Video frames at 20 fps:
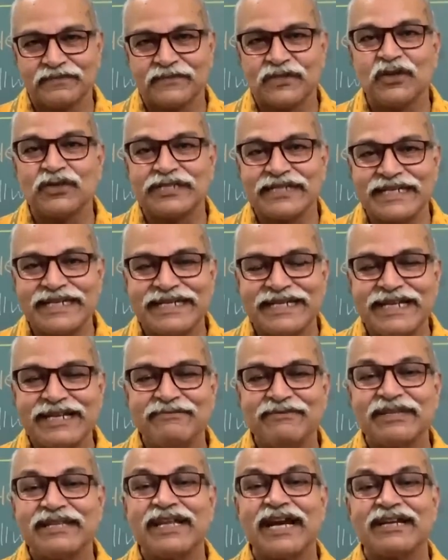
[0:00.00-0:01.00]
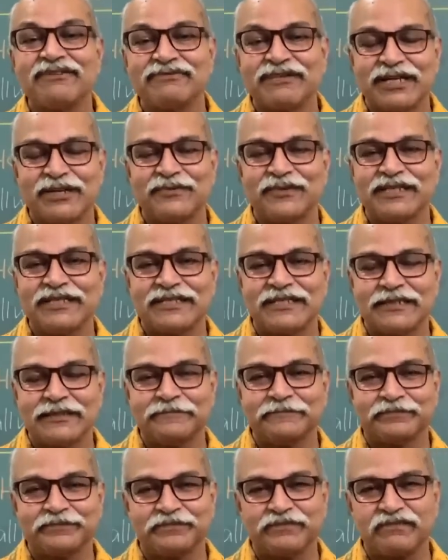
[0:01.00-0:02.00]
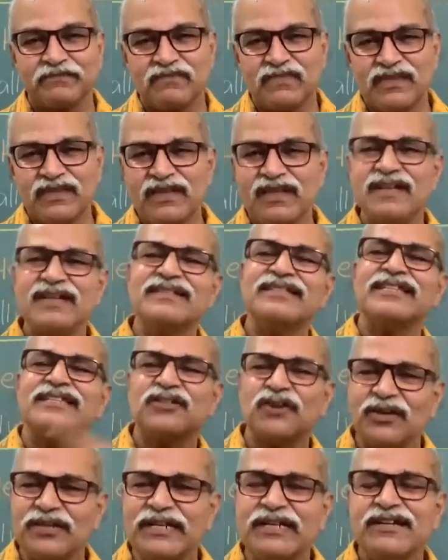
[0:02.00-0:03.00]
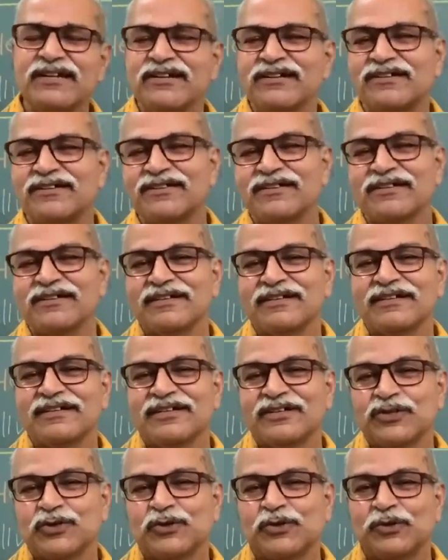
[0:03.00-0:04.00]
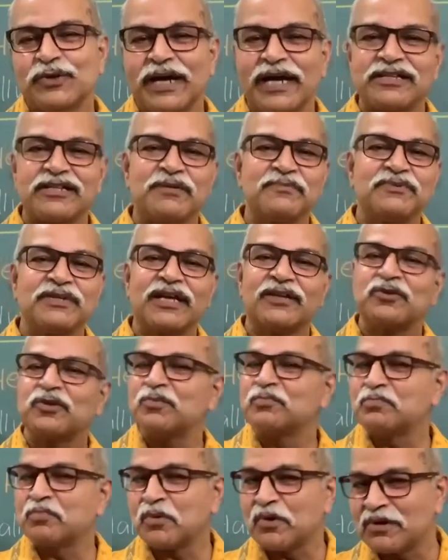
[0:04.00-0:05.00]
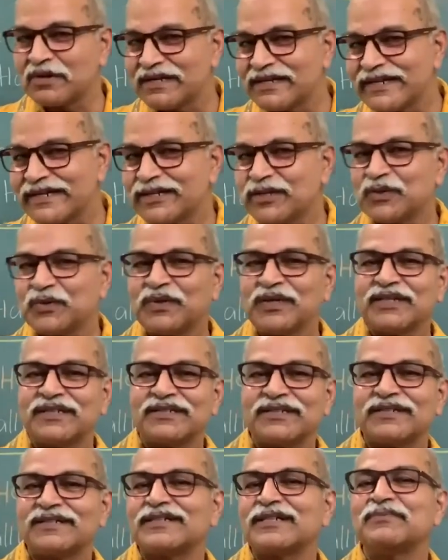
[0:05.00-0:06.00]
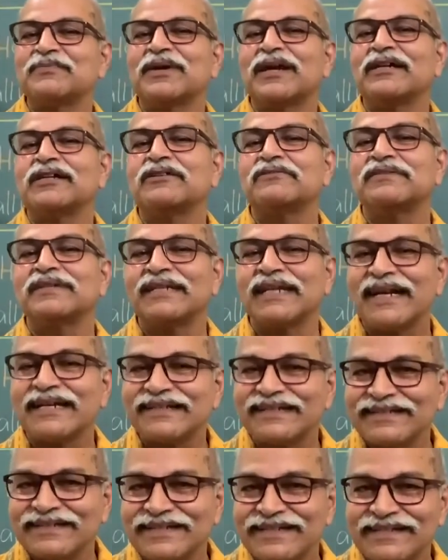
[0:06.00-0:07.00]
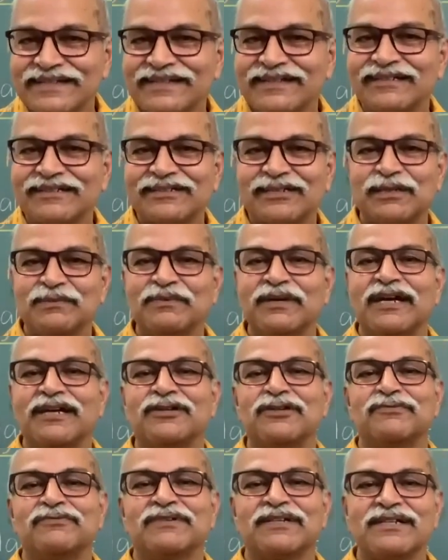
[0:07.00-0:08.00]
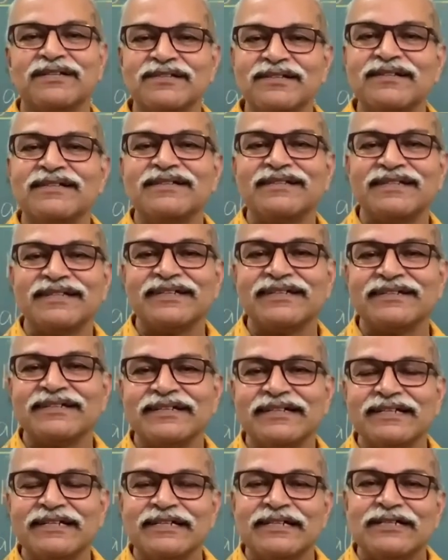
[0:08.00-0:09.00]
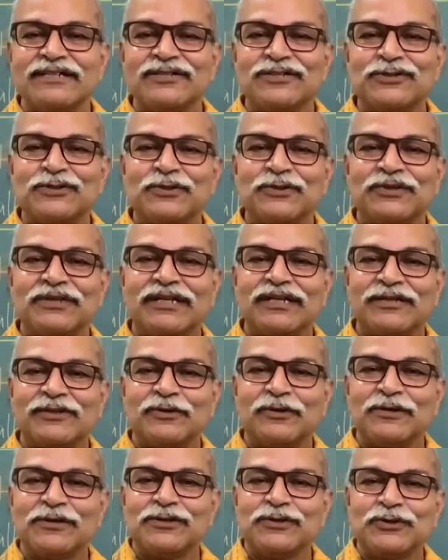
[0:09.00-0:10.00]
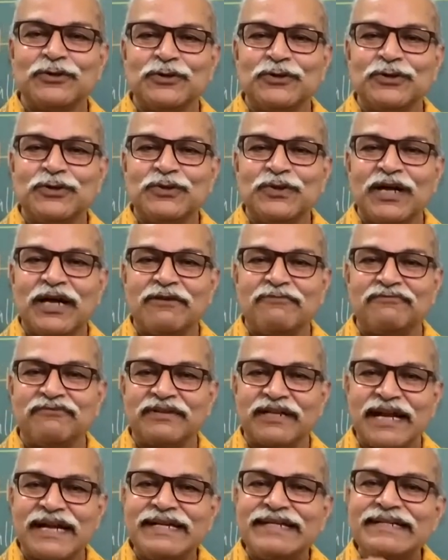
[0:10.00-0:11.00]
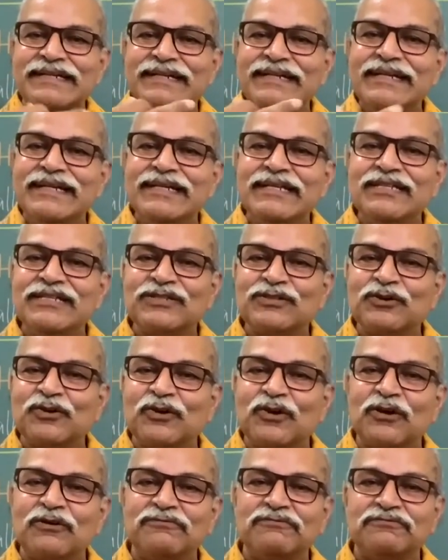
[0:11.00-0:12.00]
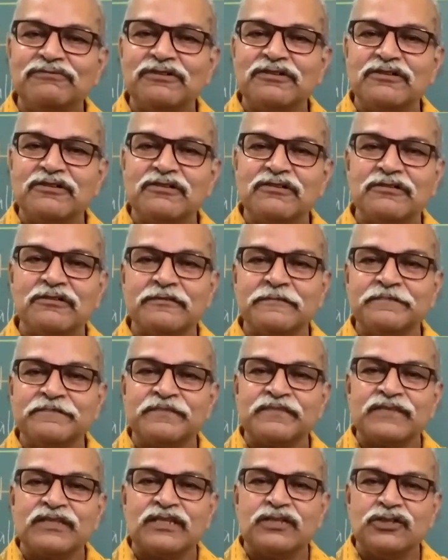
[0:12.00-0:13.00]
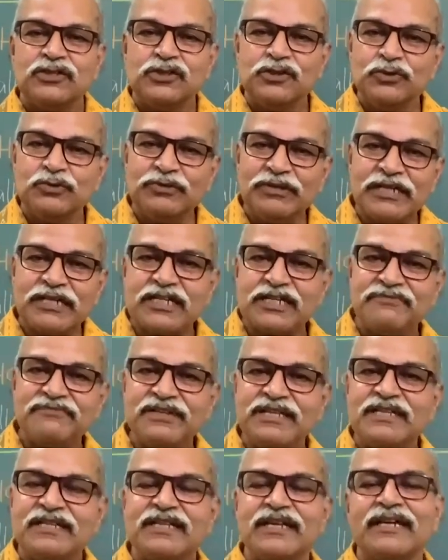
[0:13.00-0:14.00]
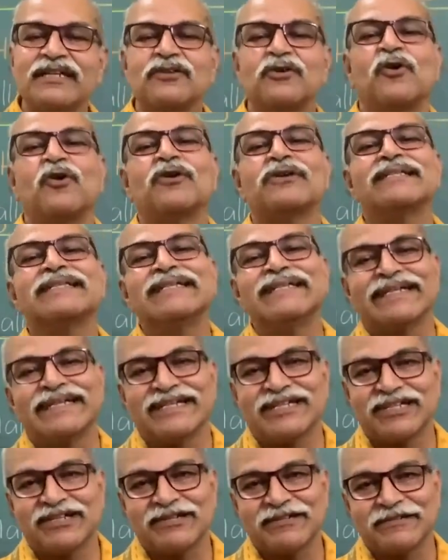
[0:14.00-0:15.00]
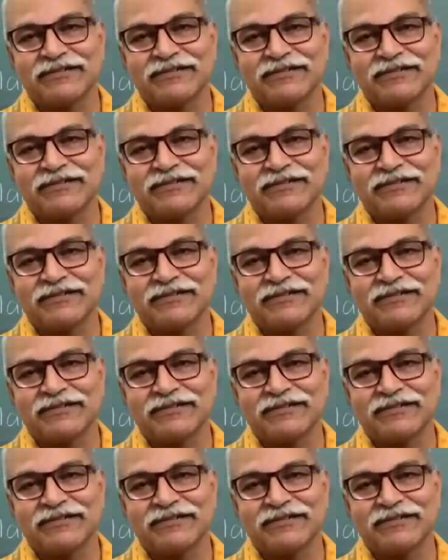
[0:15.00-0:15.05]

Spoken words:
oscillating with that frequency. It's a solid. So atoms are all bonded together, some kind of a lattice is there, some kind of crystal is there. So there also you have varieties of units which can oscillate,